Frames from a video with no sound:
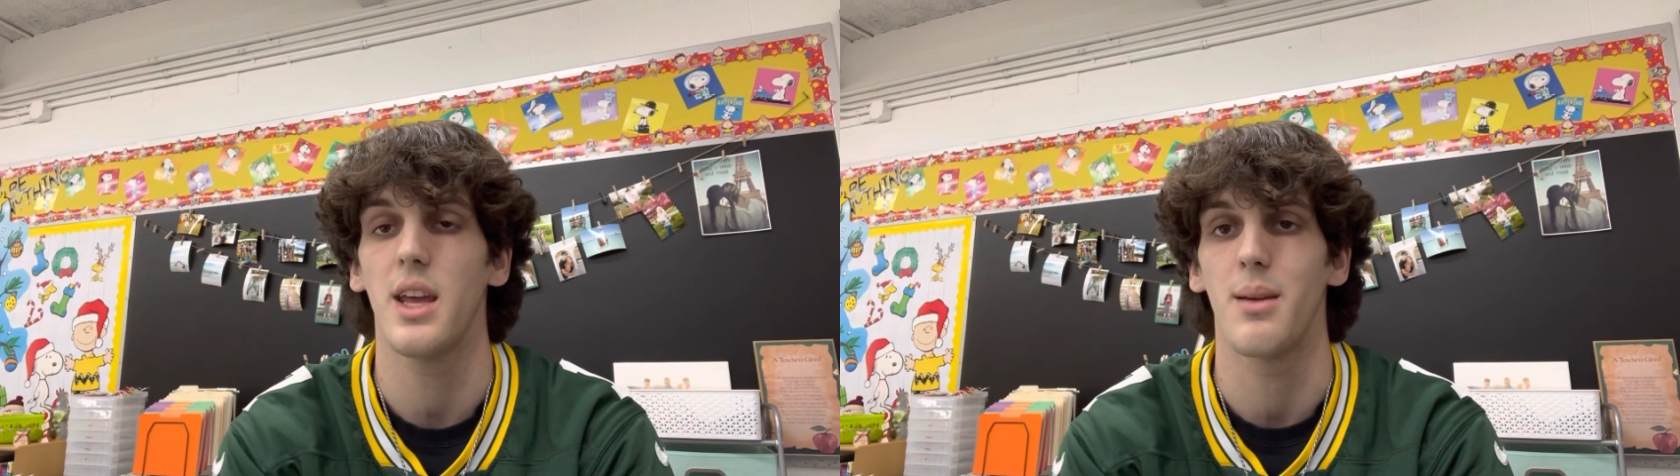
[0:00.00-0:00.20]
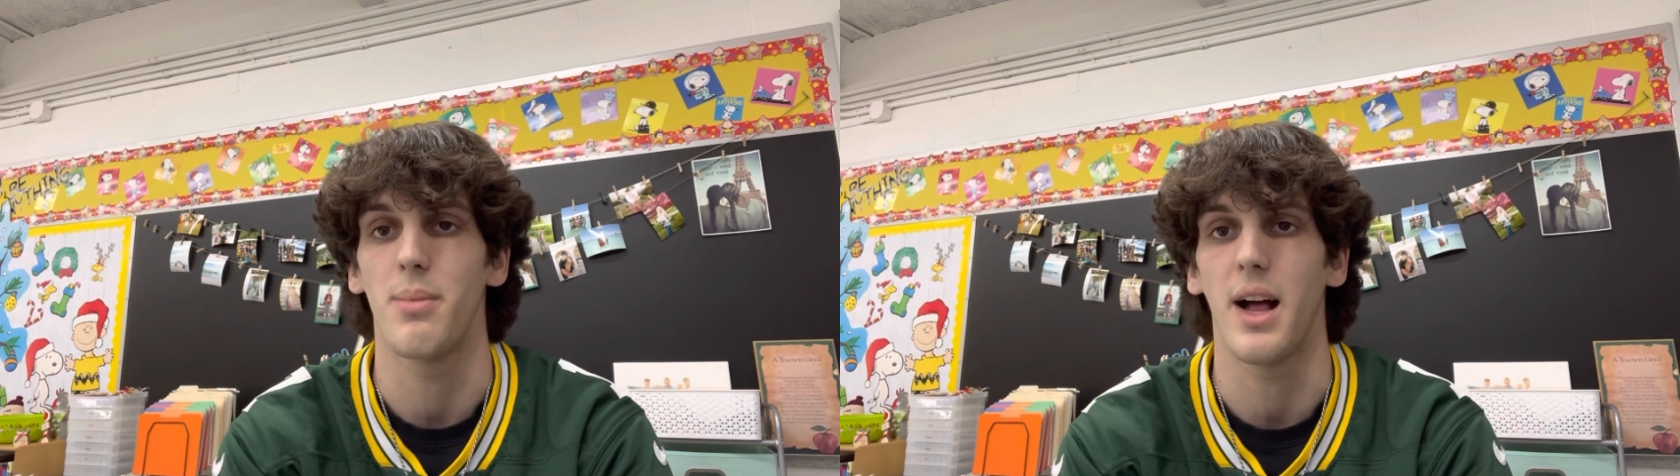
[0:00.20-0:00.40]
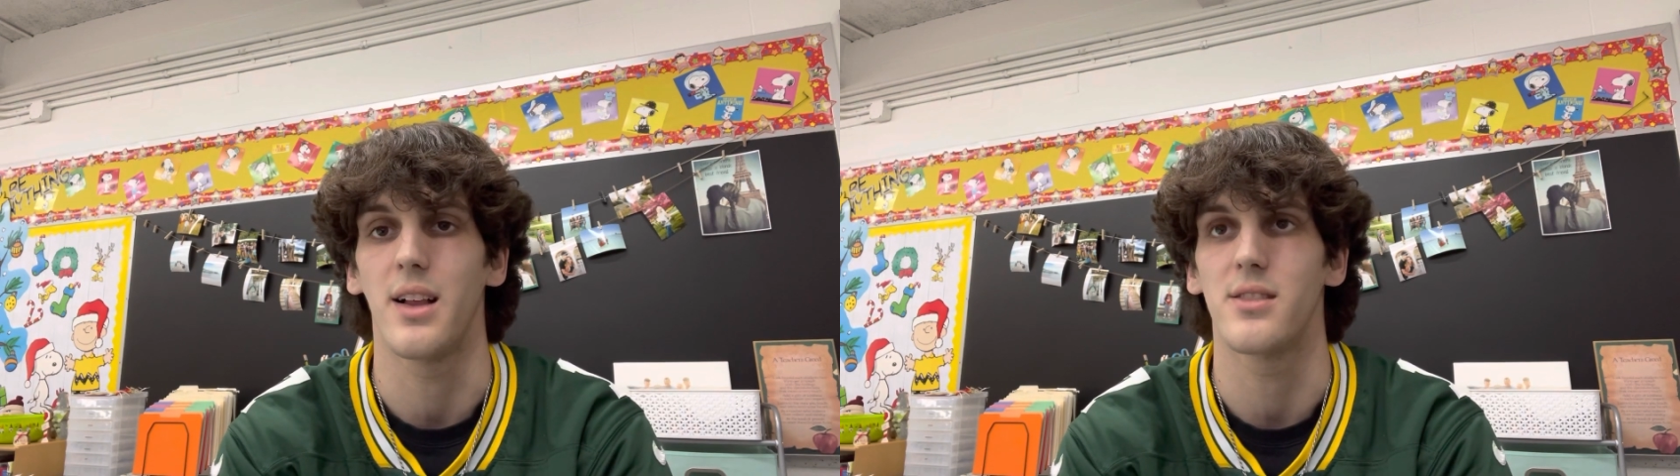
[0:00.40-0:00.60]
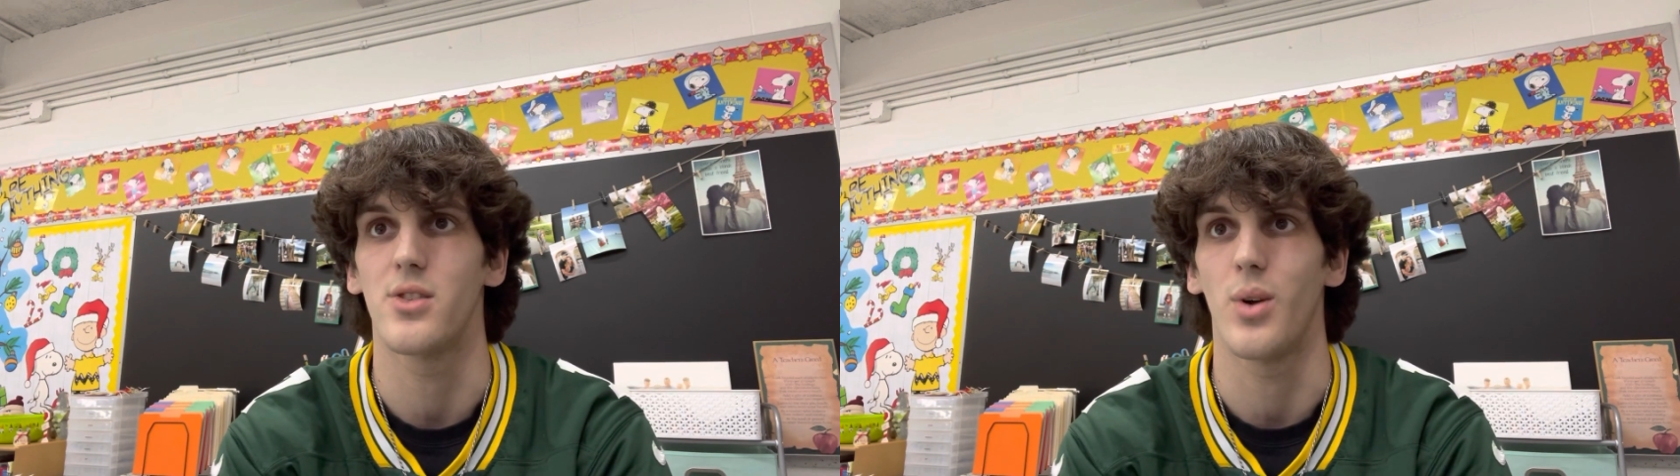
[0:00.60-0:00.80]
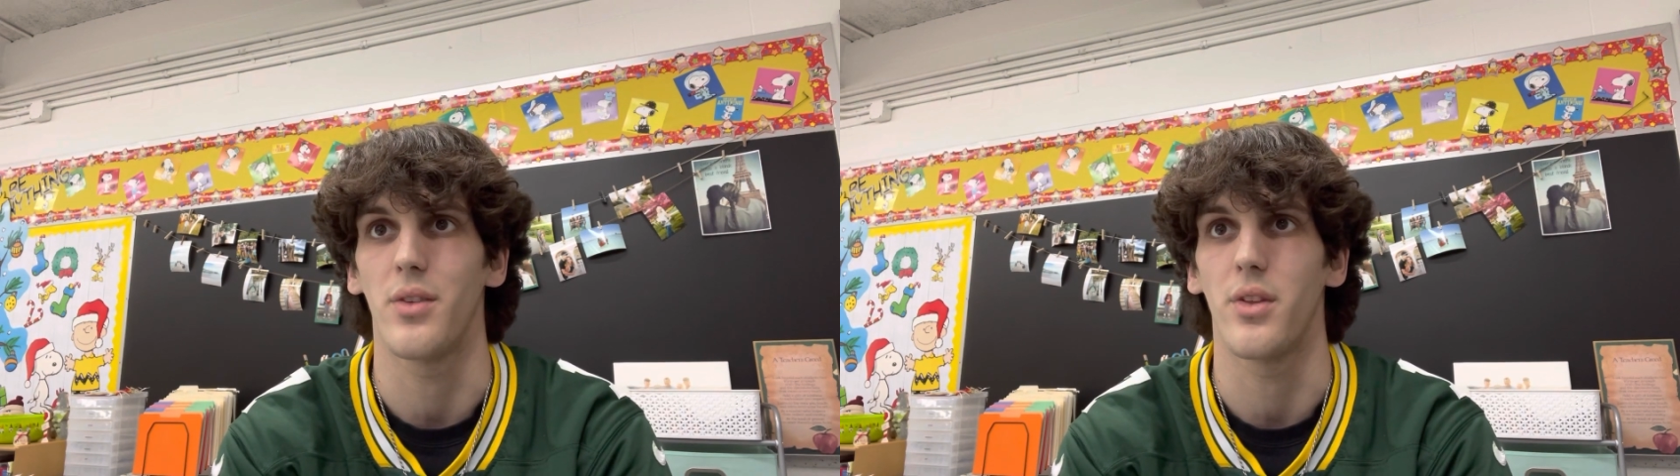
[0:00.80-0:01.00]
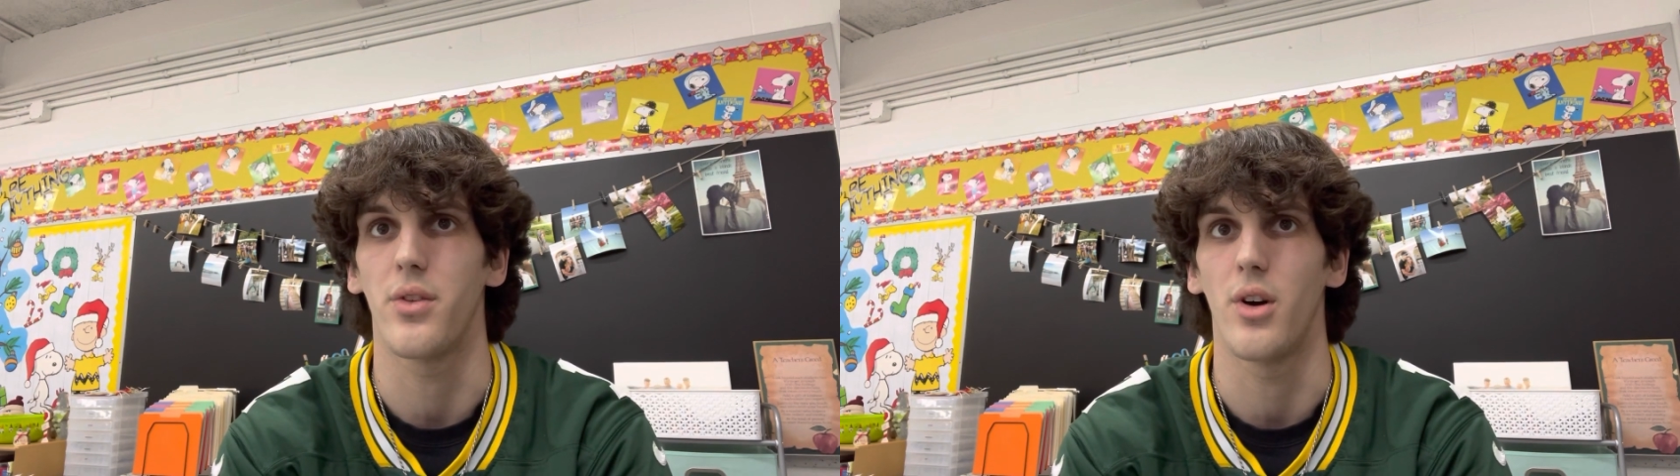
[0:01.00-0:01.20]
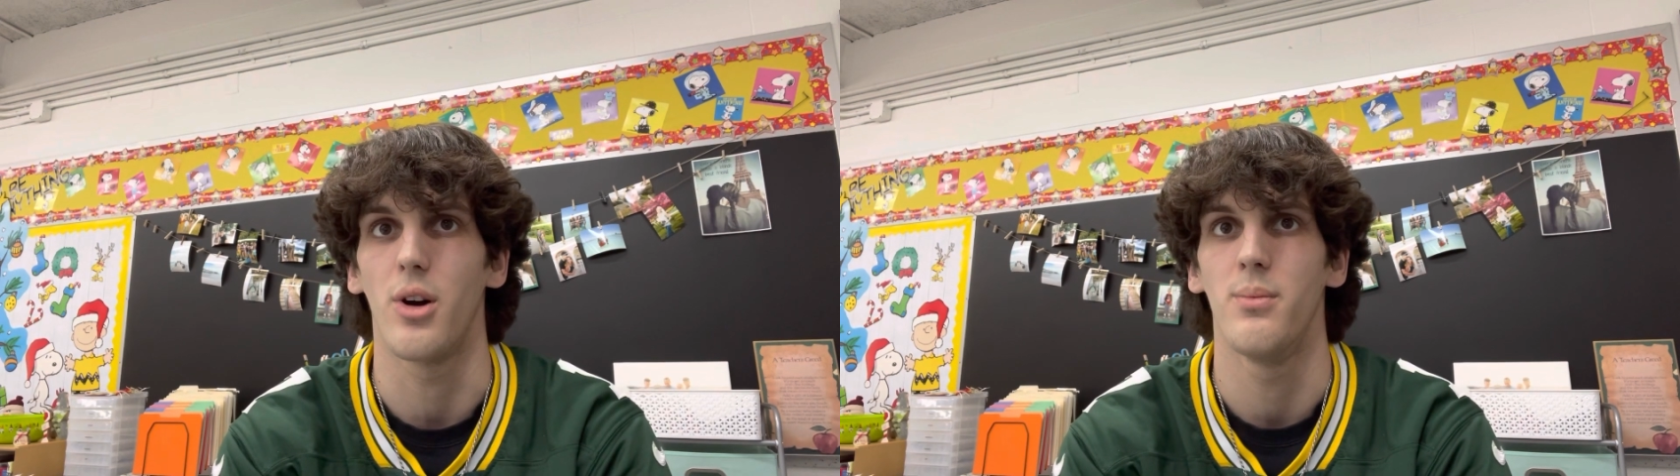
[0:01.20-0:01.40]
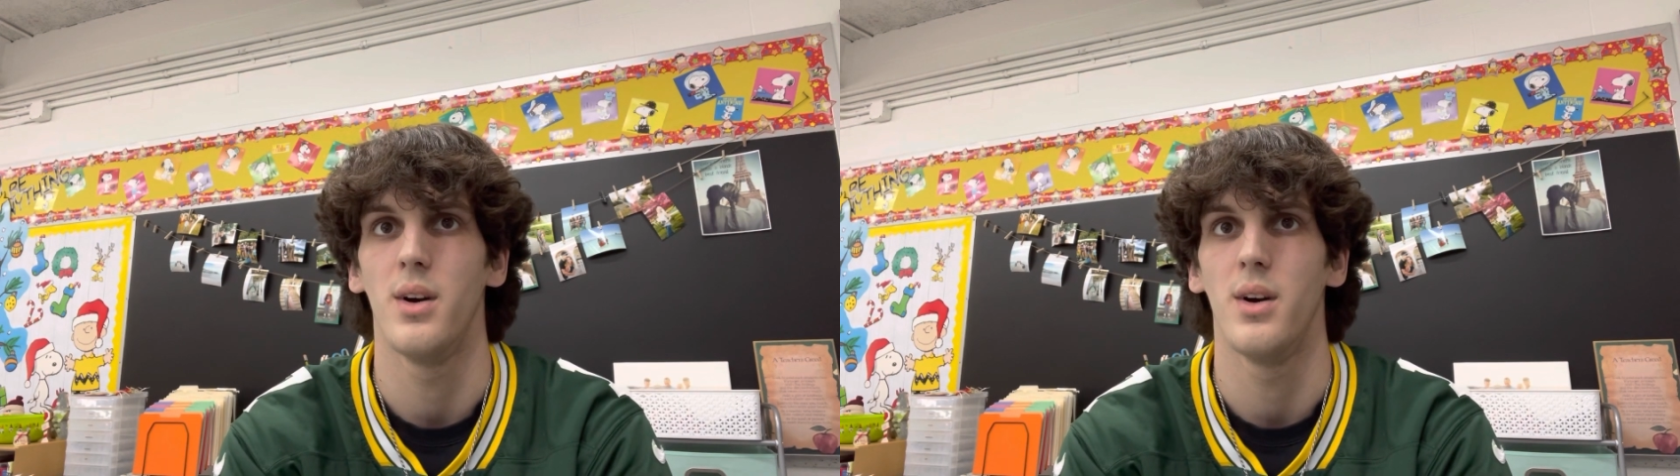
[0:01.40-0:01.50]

and balance throughout the throw.